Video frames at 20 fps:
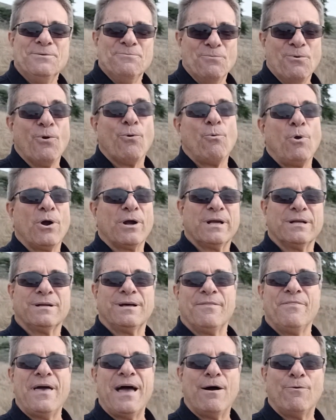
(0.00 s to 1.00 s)
We're working
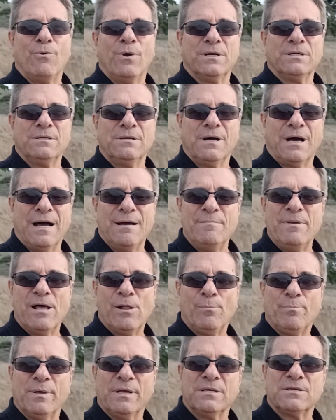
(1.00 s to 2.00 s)
on that one. I'm
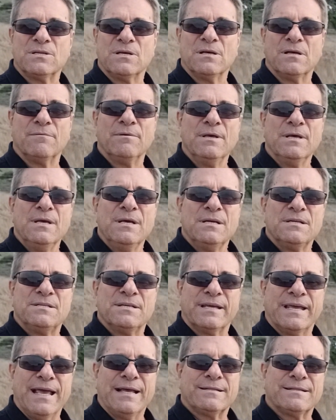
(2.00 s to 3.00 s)
helping to
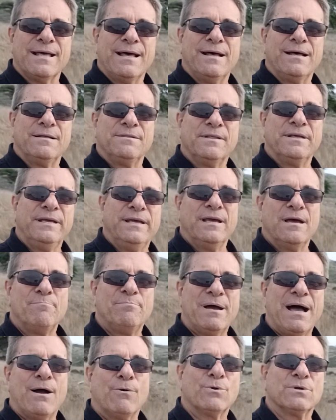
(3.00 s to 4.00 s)
get the
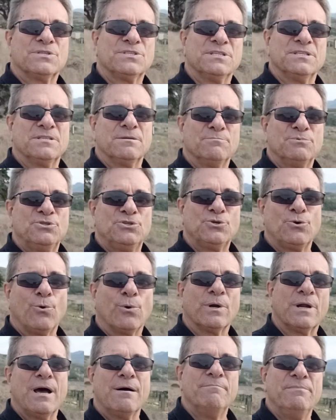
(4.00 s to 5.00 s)
power system
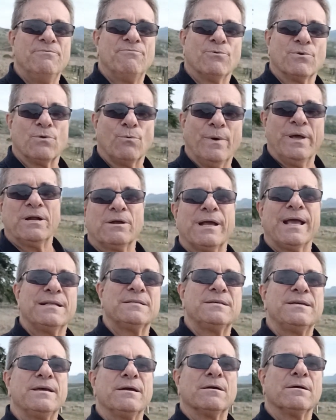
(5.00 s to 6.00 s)
shored up before the winter
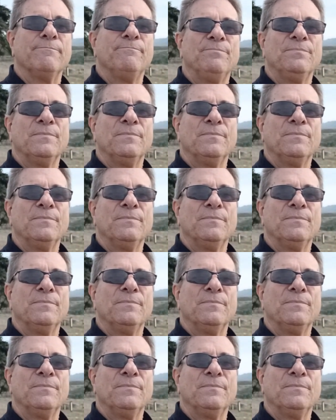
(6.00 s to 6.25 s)
gets here.